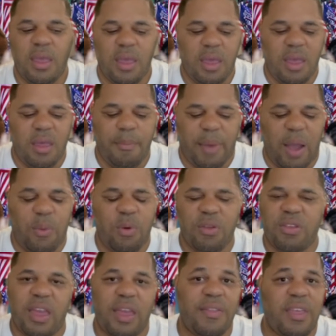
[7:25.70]
But I will
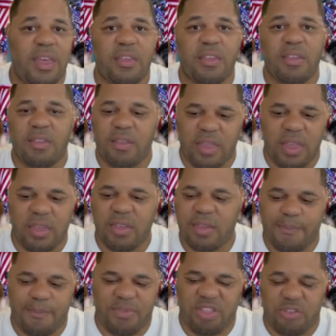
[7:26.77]
say this to this
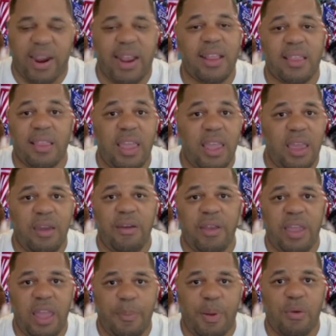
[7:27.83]
threat here he
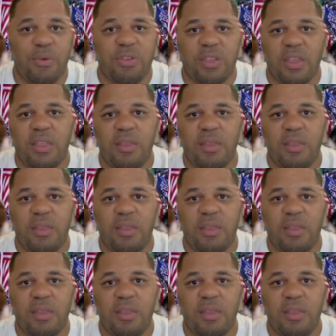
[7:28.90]
posted,